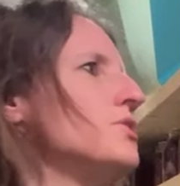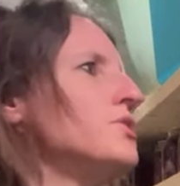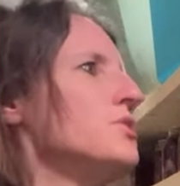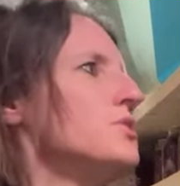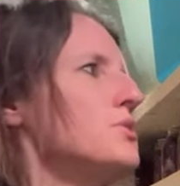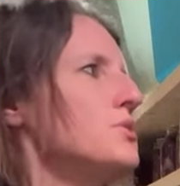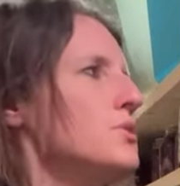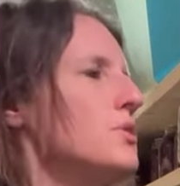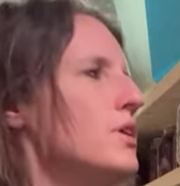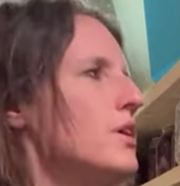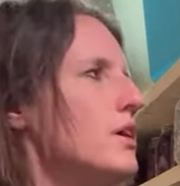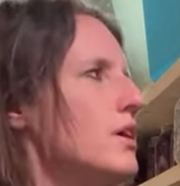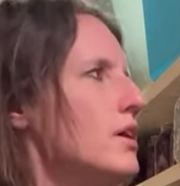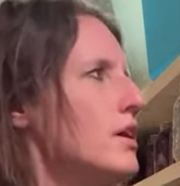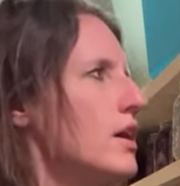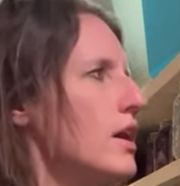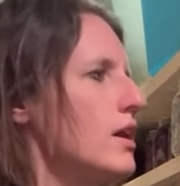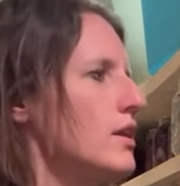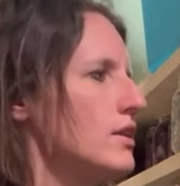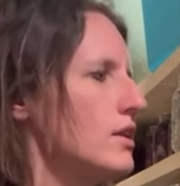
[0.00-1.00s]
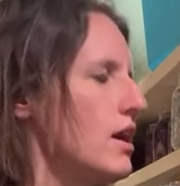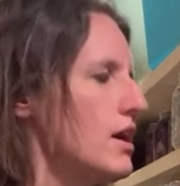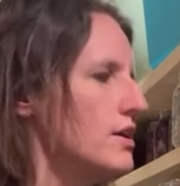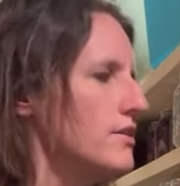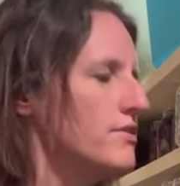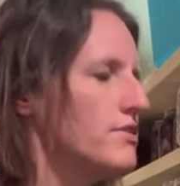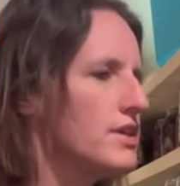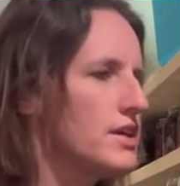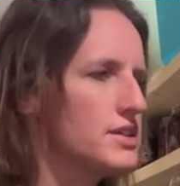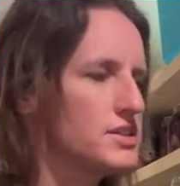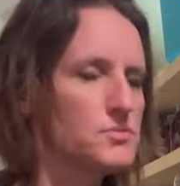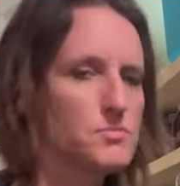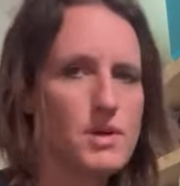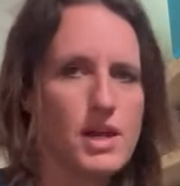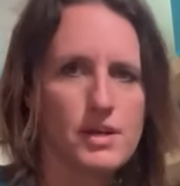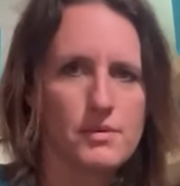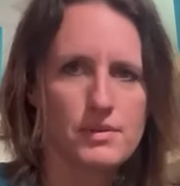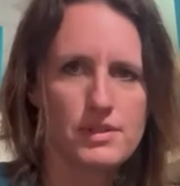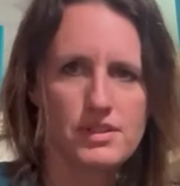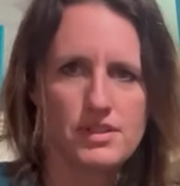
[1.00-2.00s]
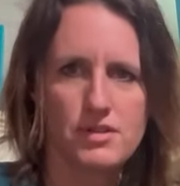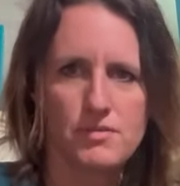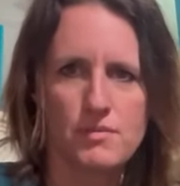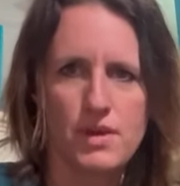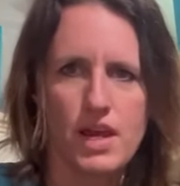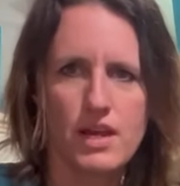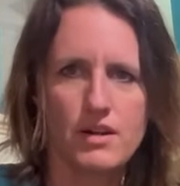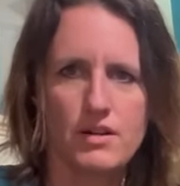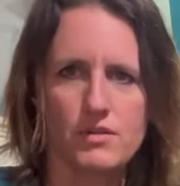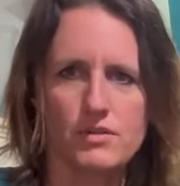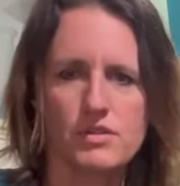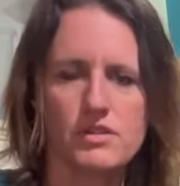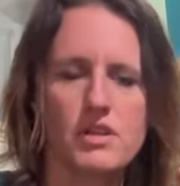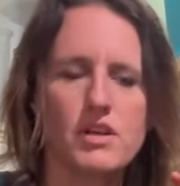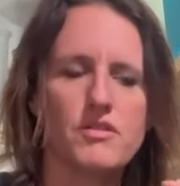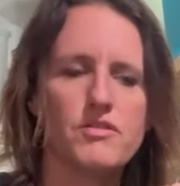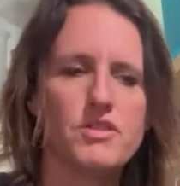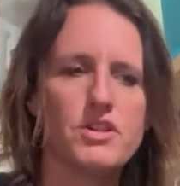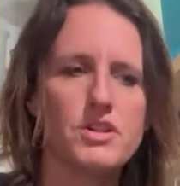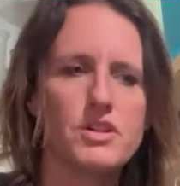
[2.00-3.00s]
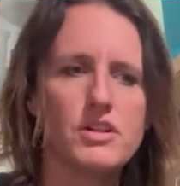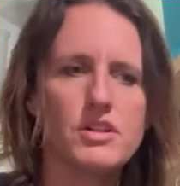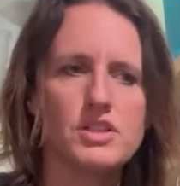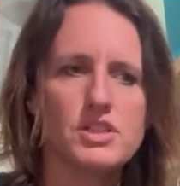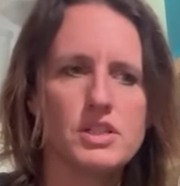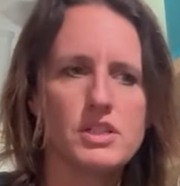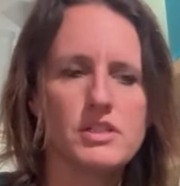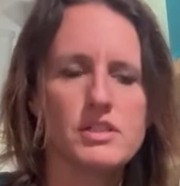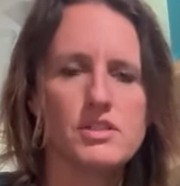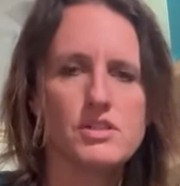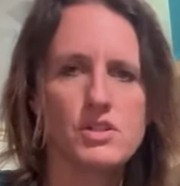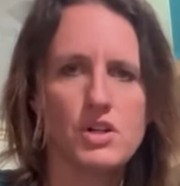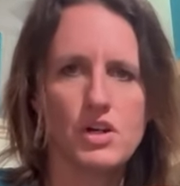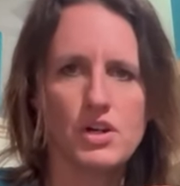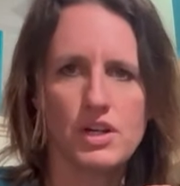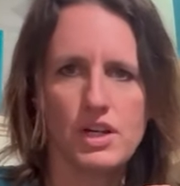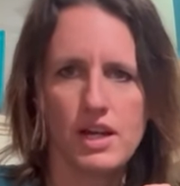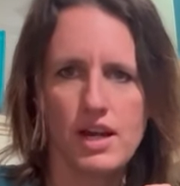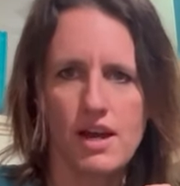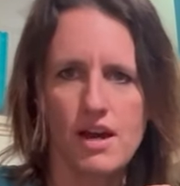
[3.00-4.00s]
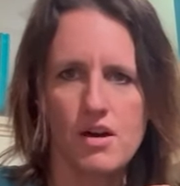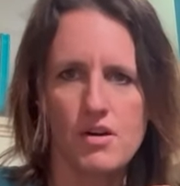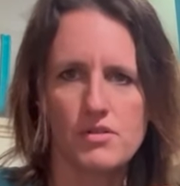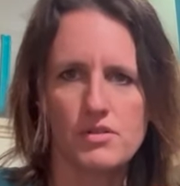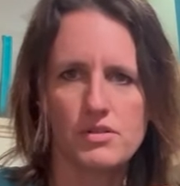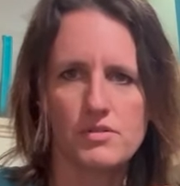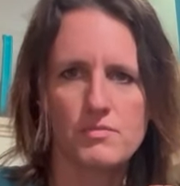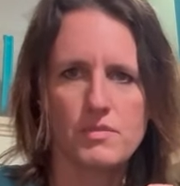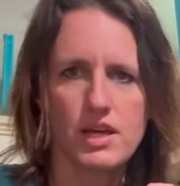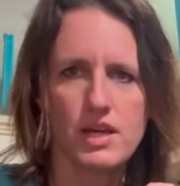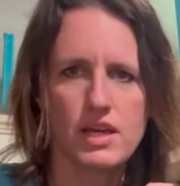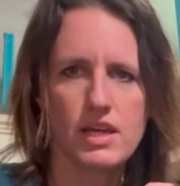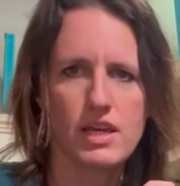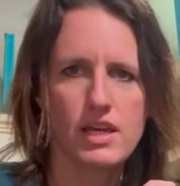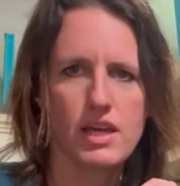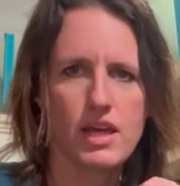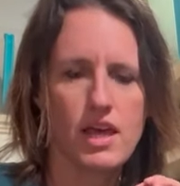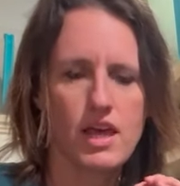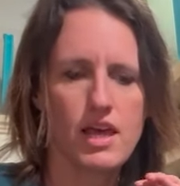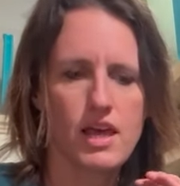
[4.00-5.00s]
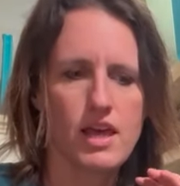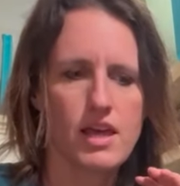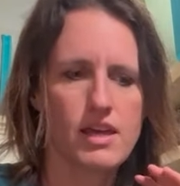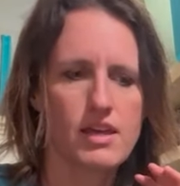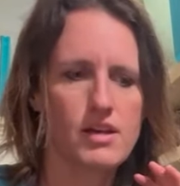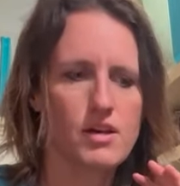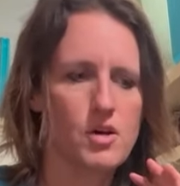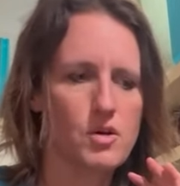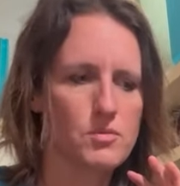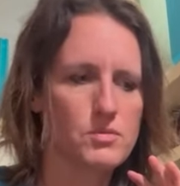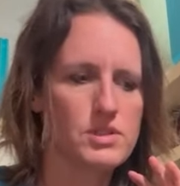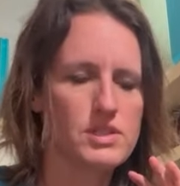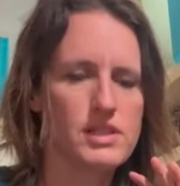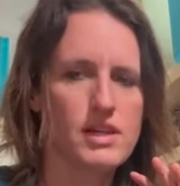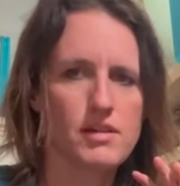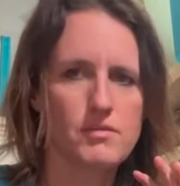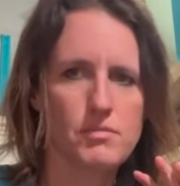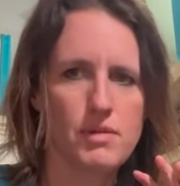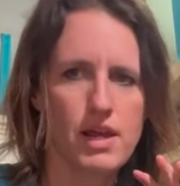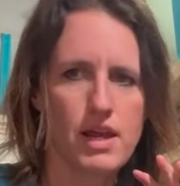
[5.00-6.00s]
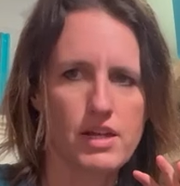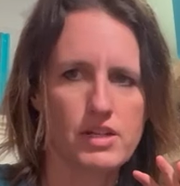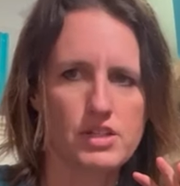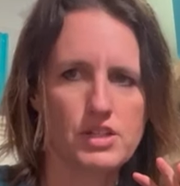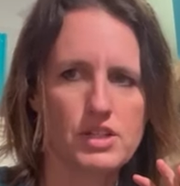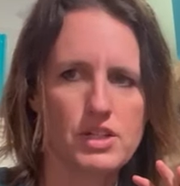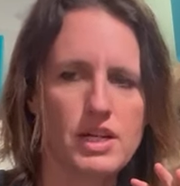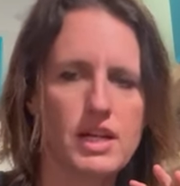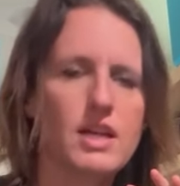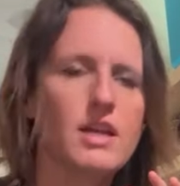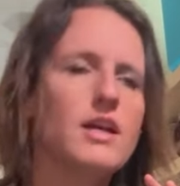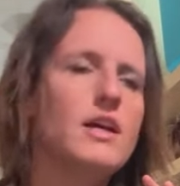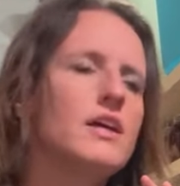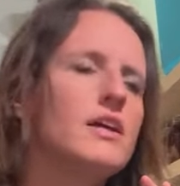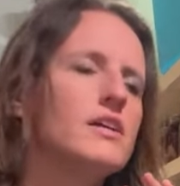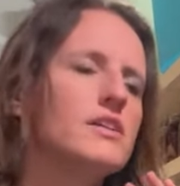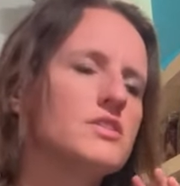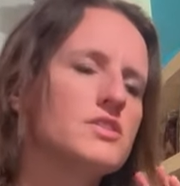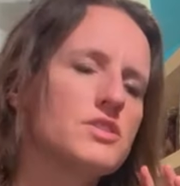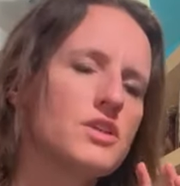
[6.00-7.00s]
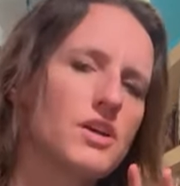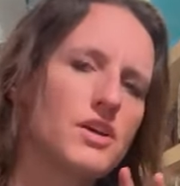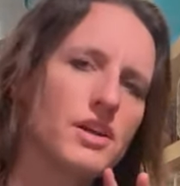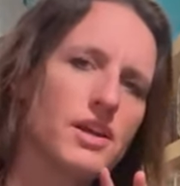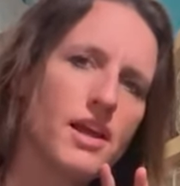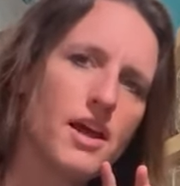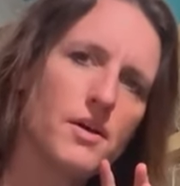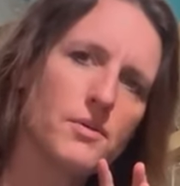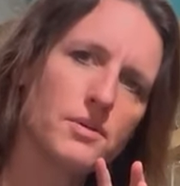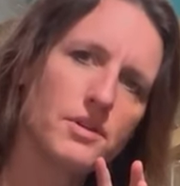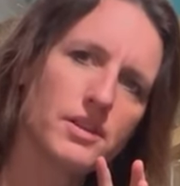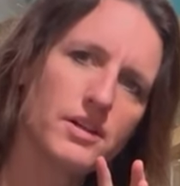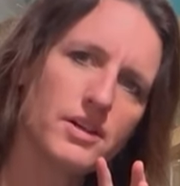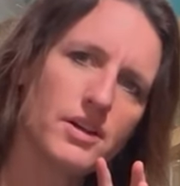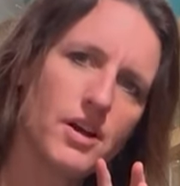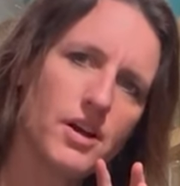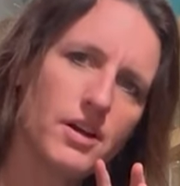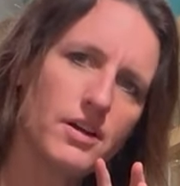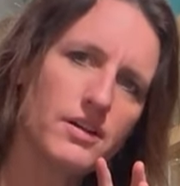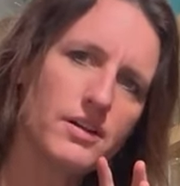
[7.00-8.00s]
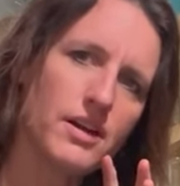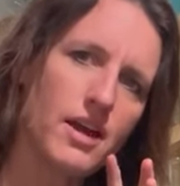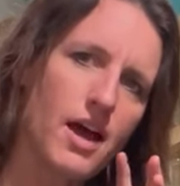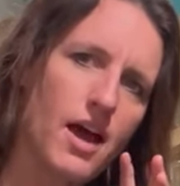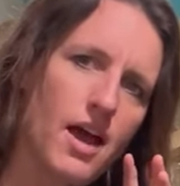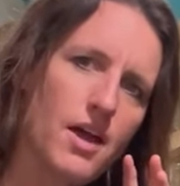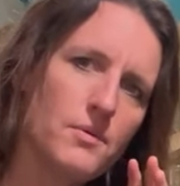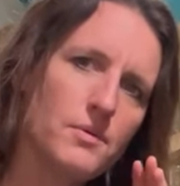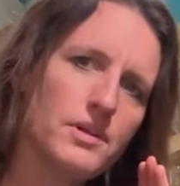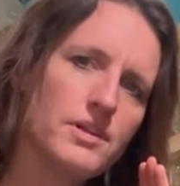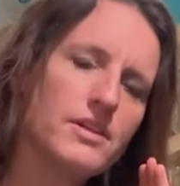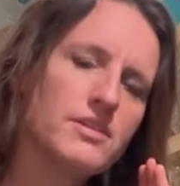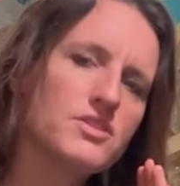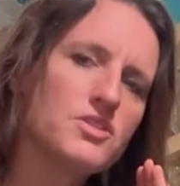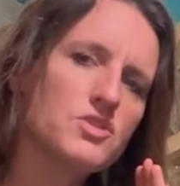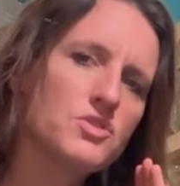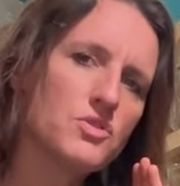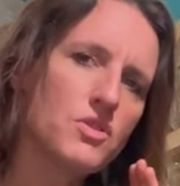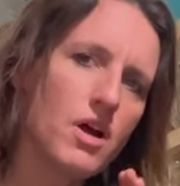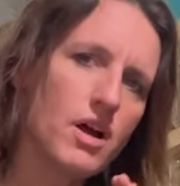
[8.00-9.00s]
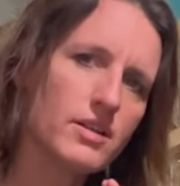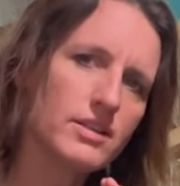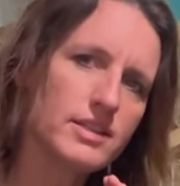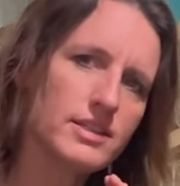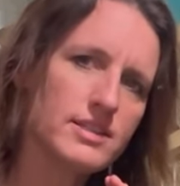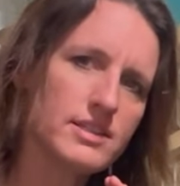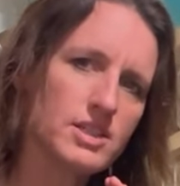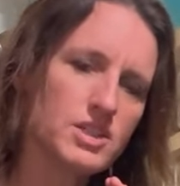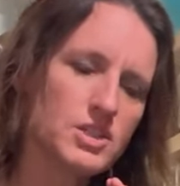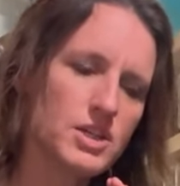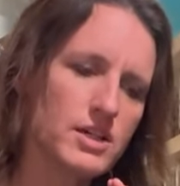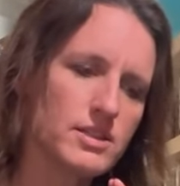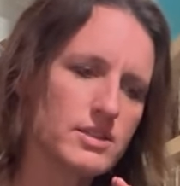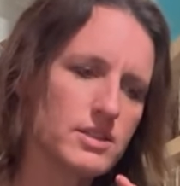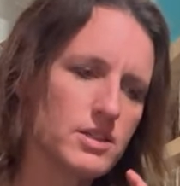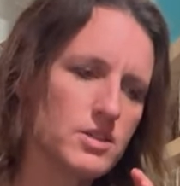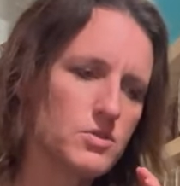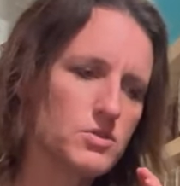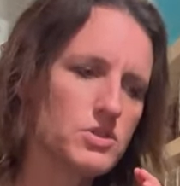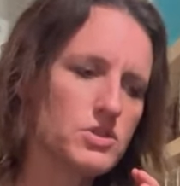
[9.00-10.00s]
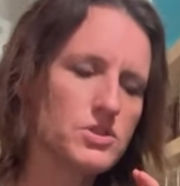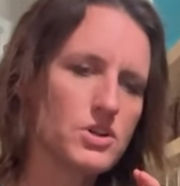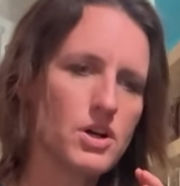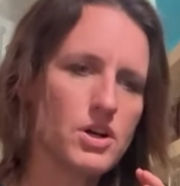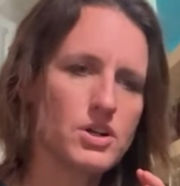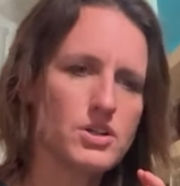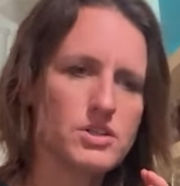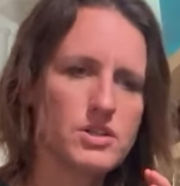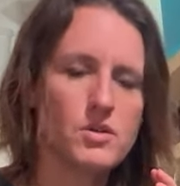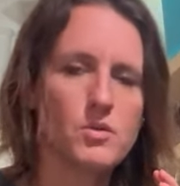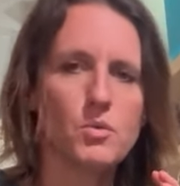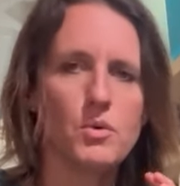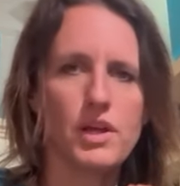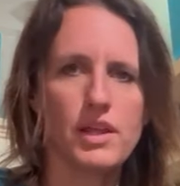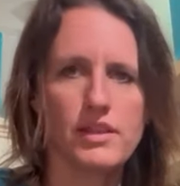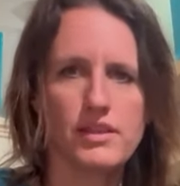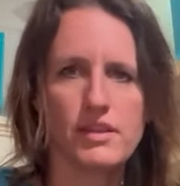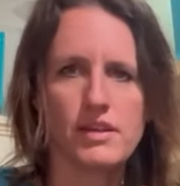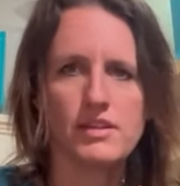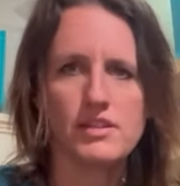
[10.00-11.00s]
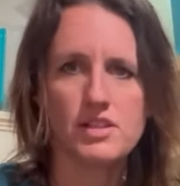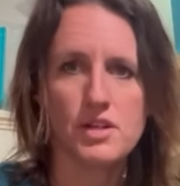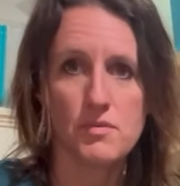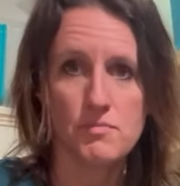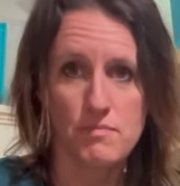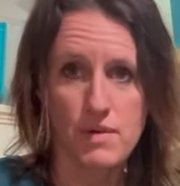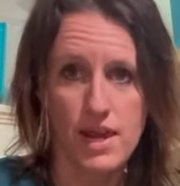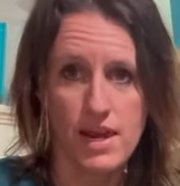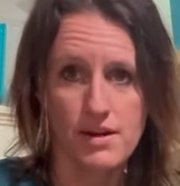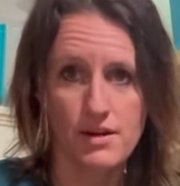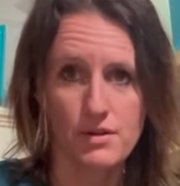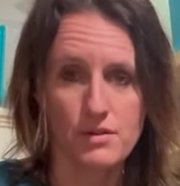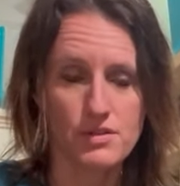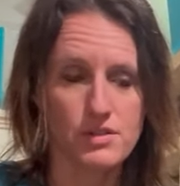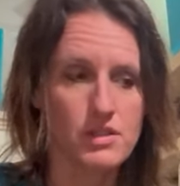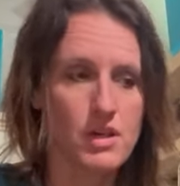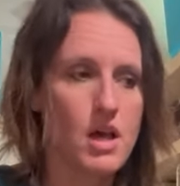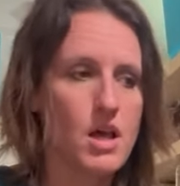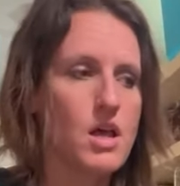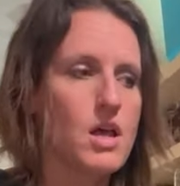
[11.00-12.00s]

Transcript: you a lot of things made with tomatoes if you're just starting out making a homestead pantry starting out with a garden i would strongly suggest that you start with tomatoes